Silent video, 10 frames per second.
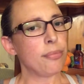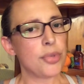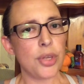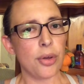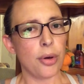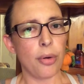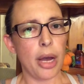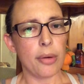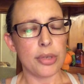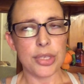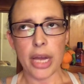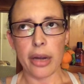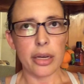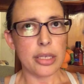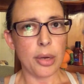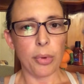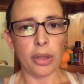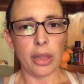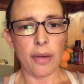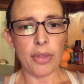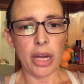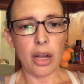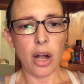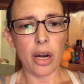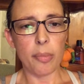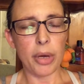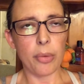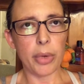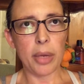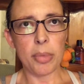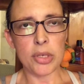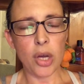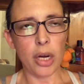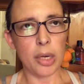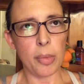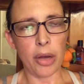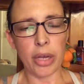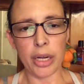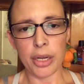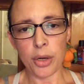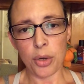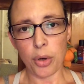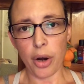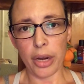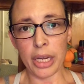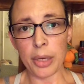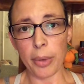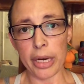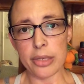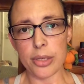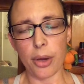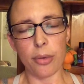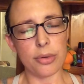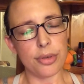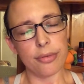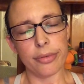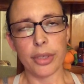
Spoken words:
so I was sad because I really love that car, but we had been talking about getting a new car anyway, so it was,